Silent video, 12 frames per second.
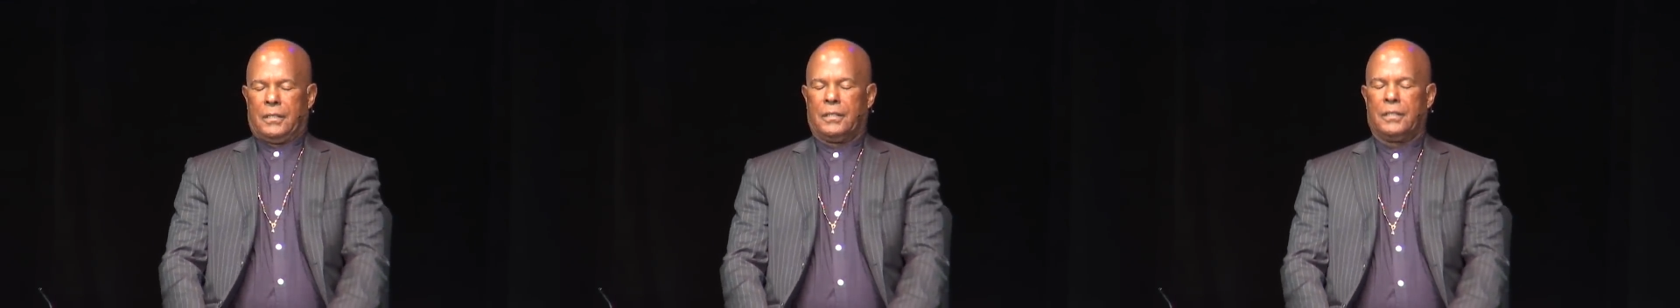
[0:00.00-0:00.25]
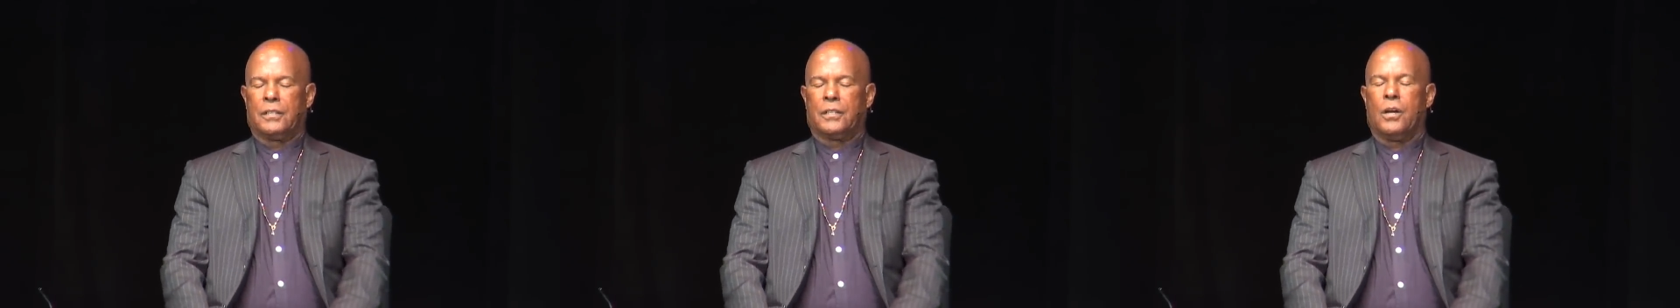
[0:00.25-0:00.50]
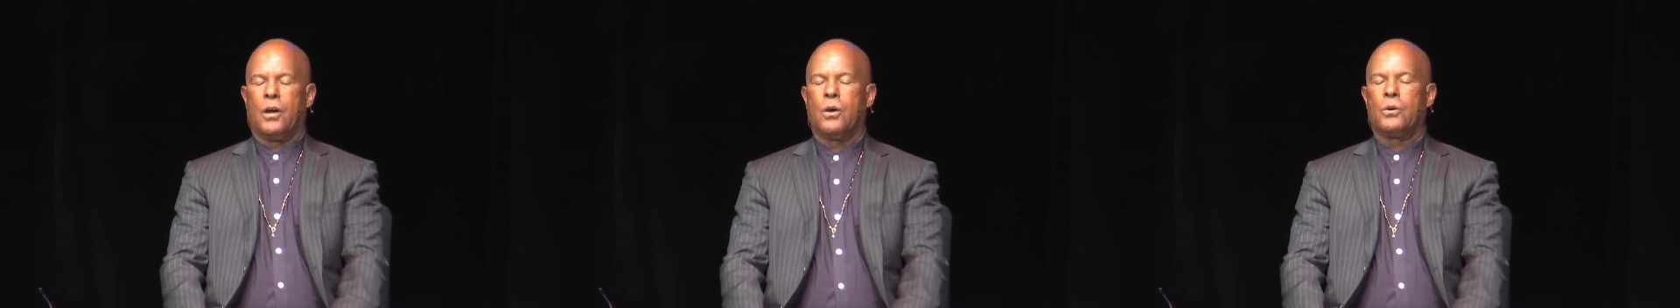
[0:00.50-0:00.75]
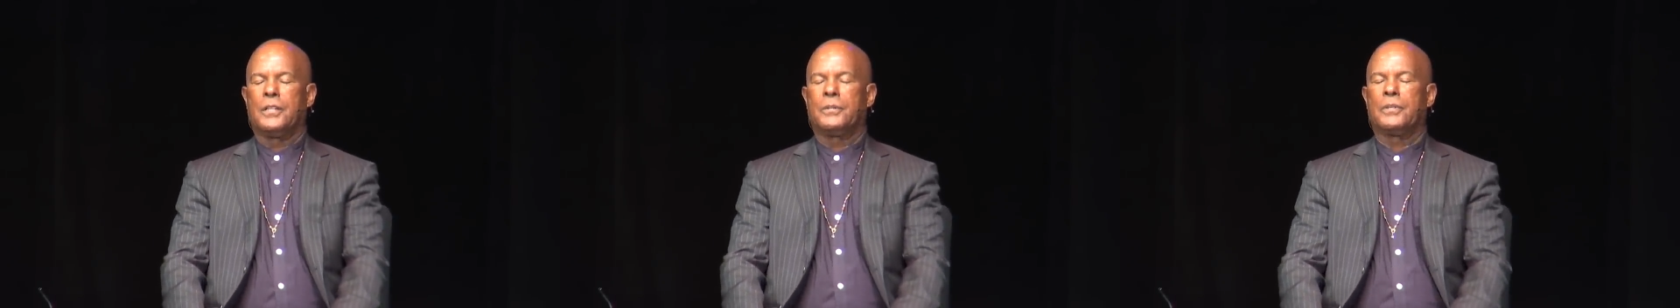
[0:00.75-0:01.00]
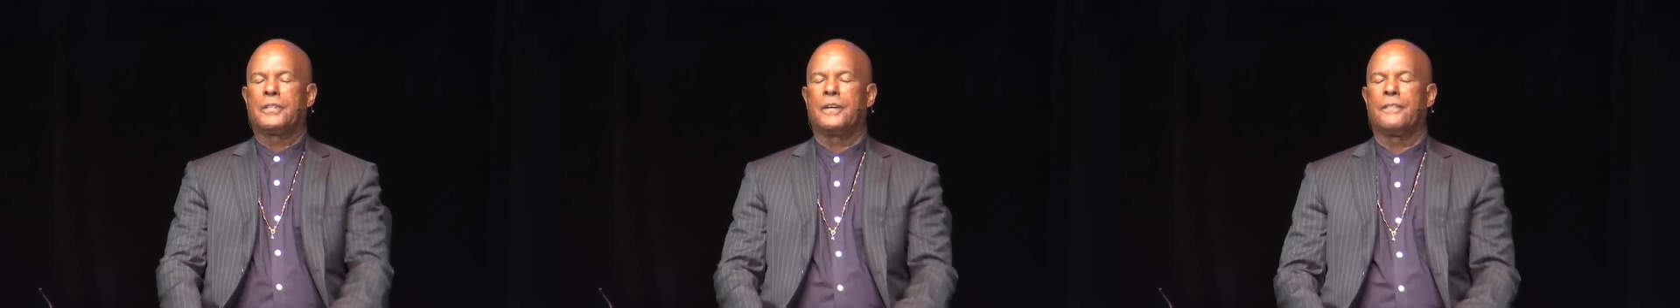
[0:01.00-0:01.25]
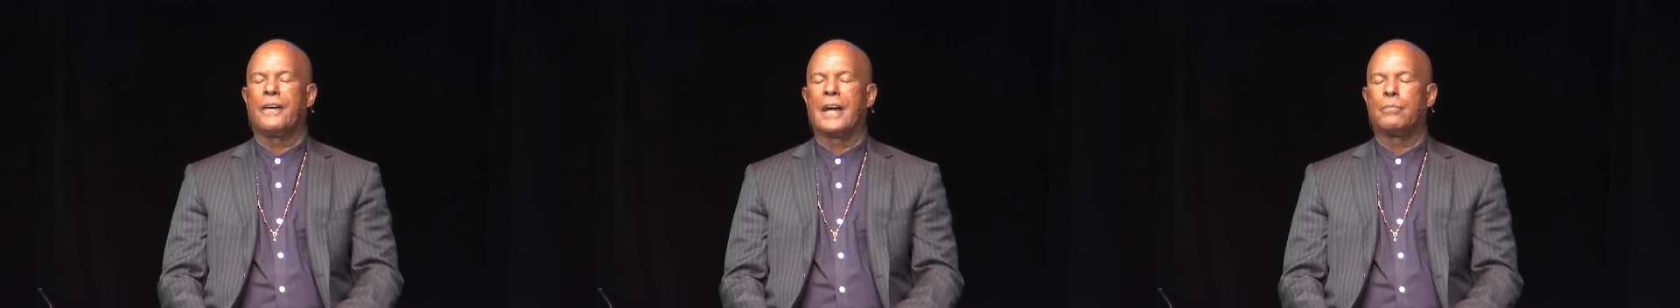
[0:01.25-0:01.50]
encoded with
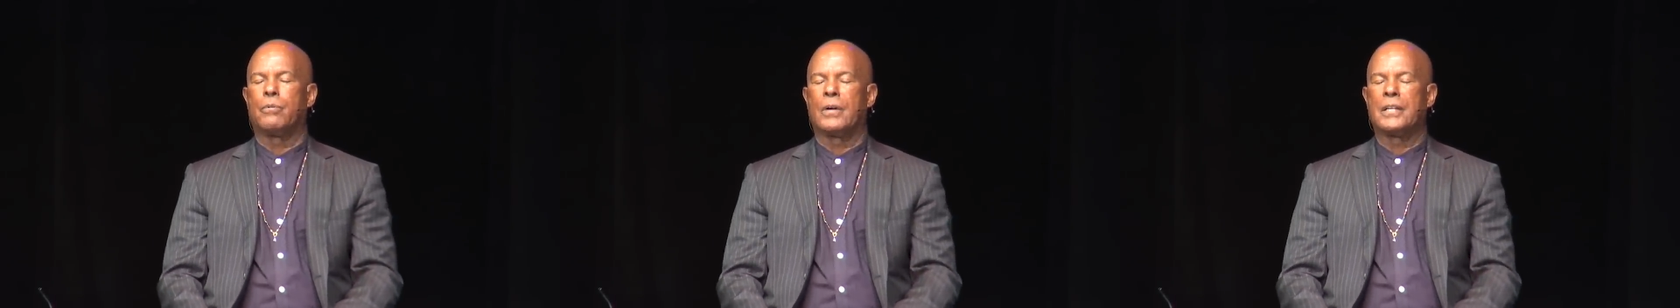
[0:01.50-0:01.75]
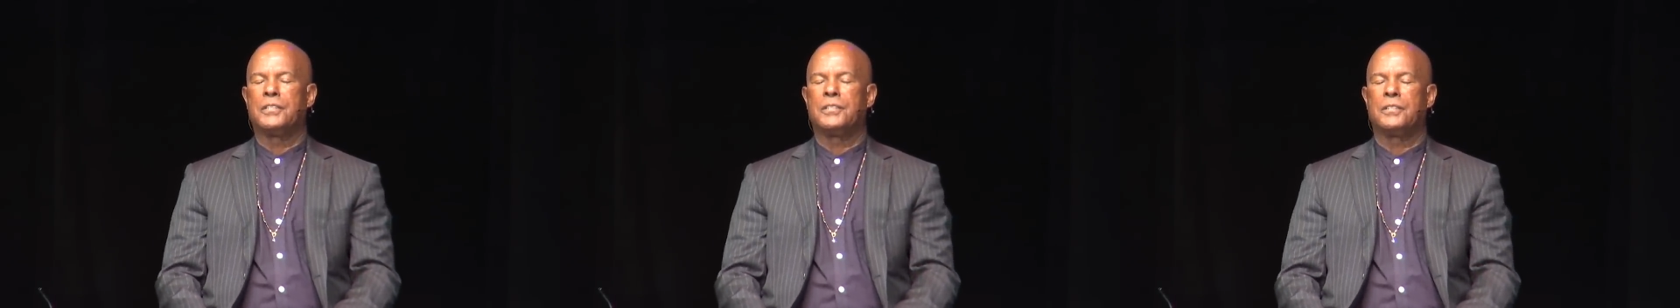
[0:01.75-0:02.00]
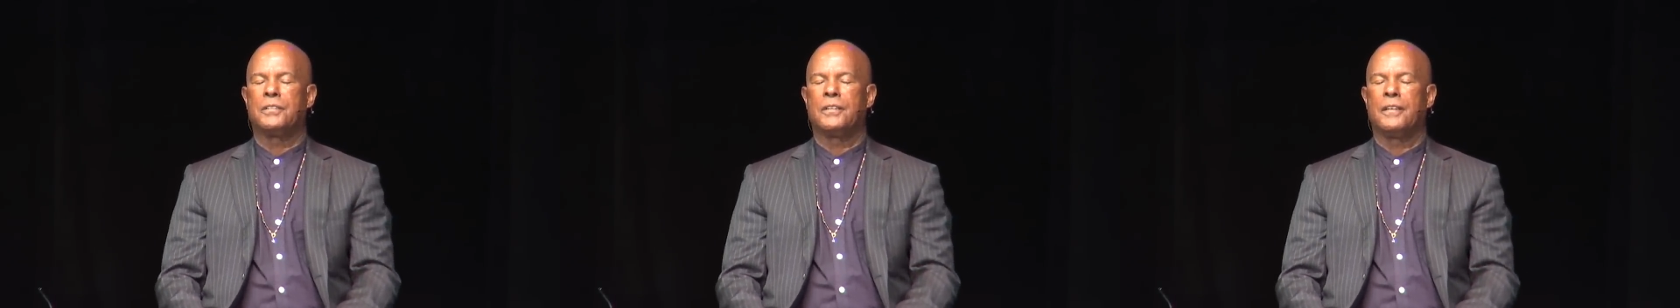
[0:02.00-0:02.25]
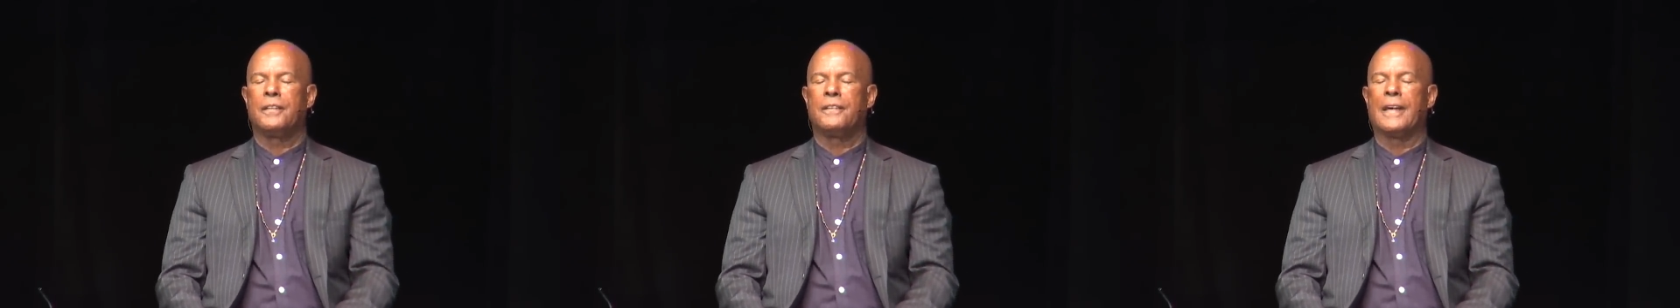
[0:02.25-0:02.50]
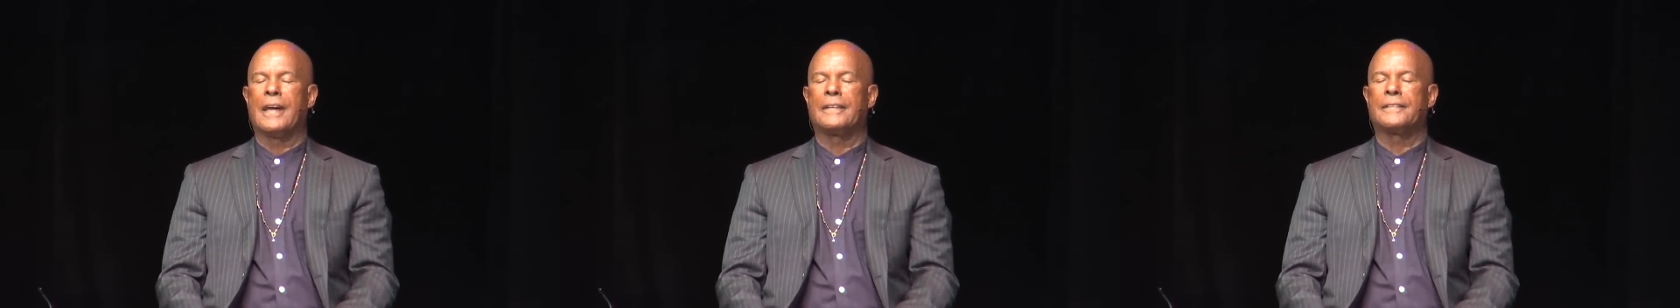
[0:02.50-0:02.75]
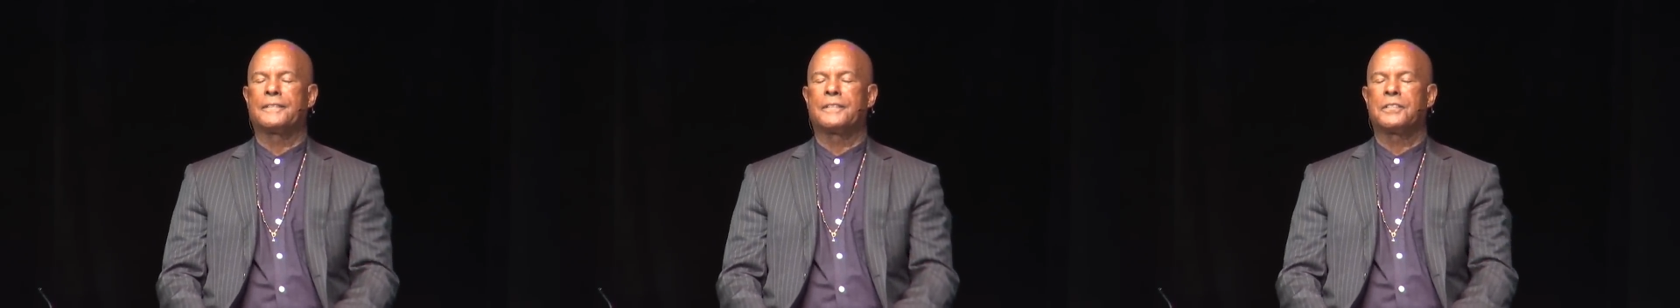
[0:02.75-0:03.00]
a vibration that
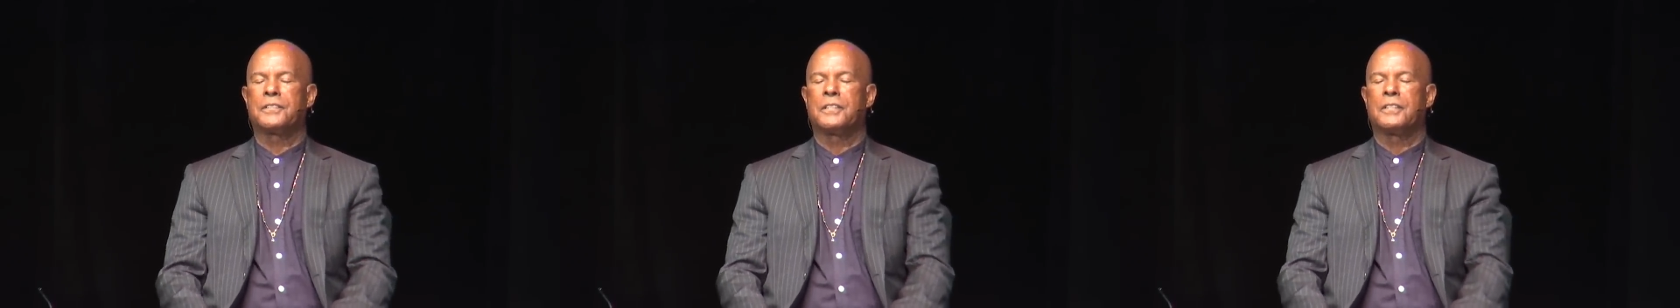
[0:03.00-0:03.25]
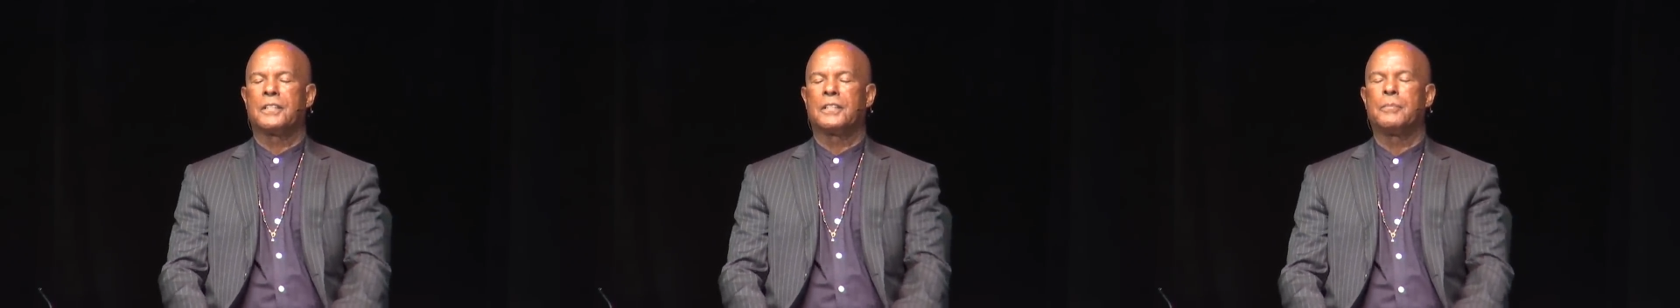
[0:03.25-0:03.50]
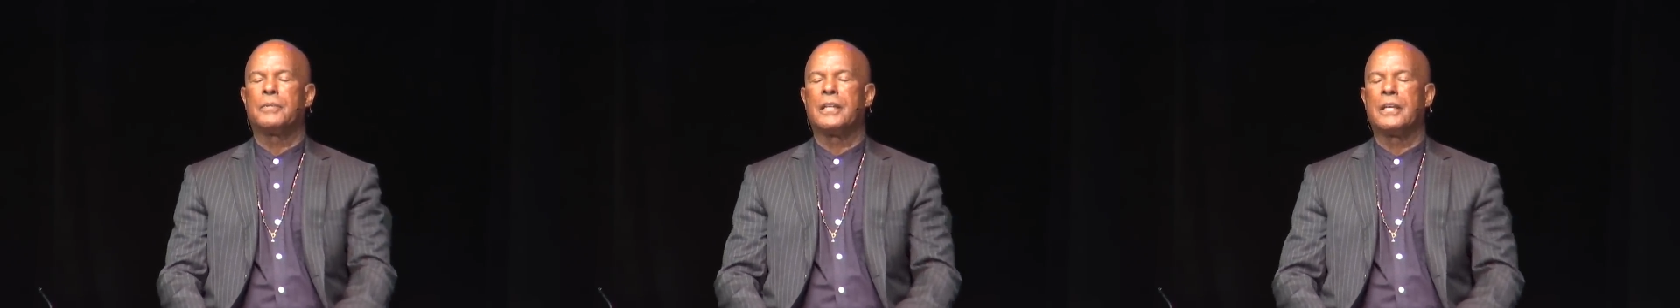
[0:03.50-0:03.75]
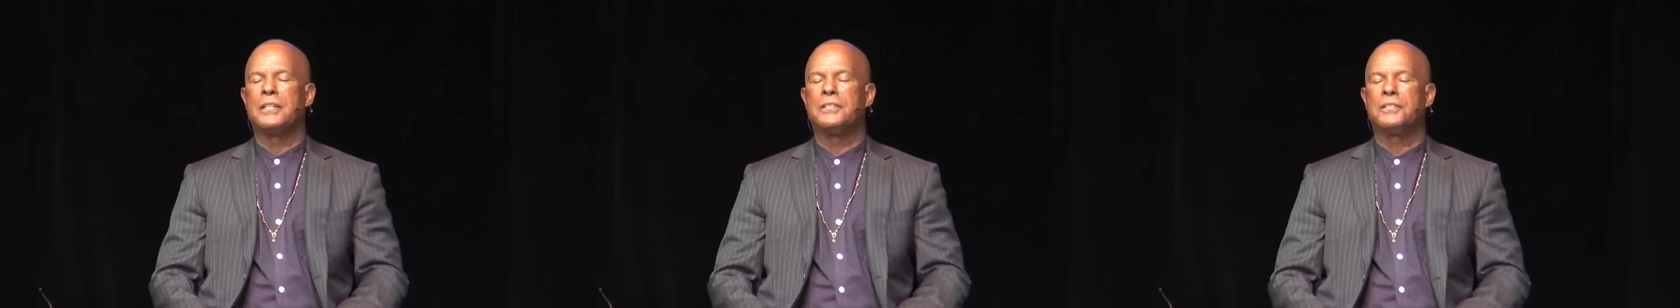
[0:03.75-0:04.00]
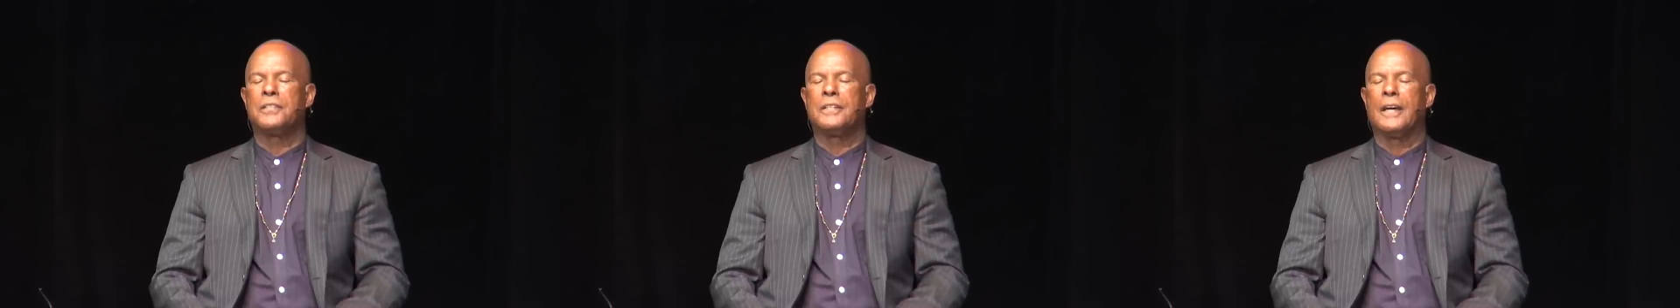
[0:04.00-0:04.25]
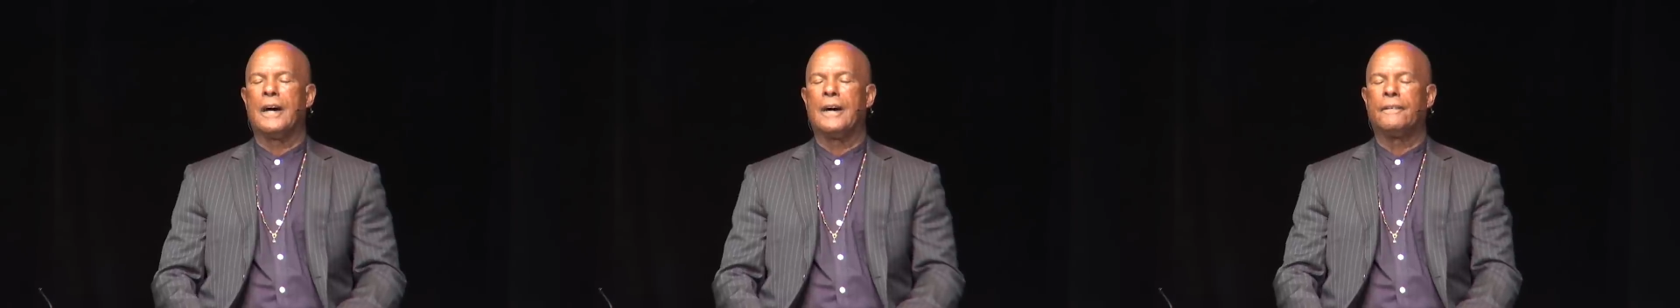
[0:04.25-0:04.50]
assists in the
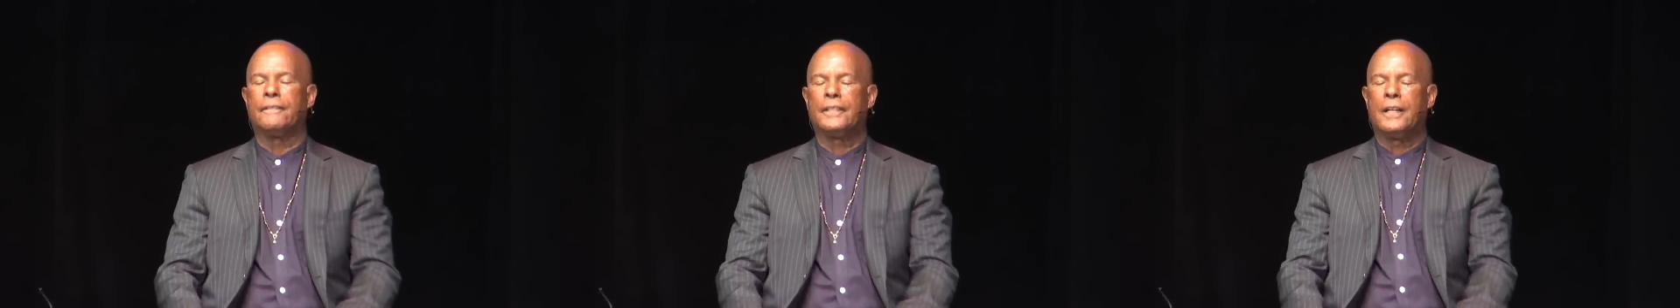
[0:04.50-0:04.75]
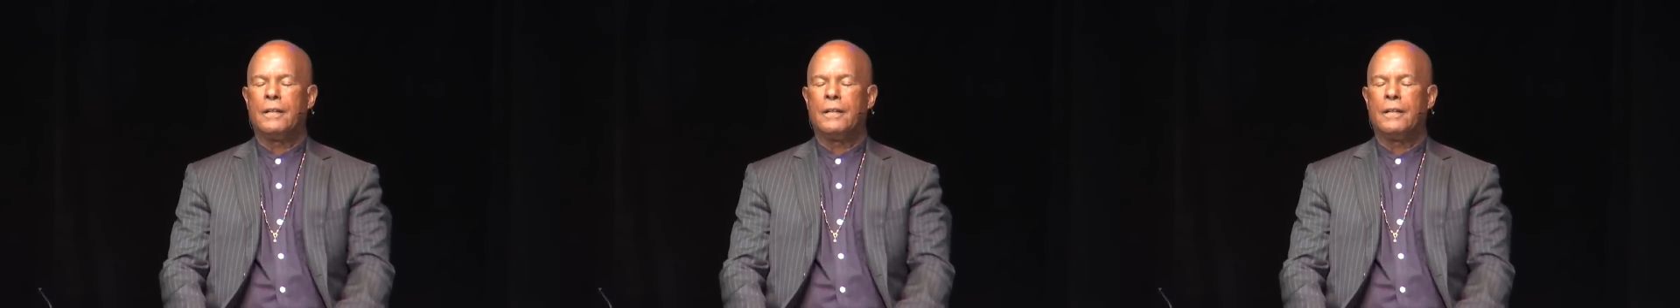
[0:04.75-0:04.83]
elimination of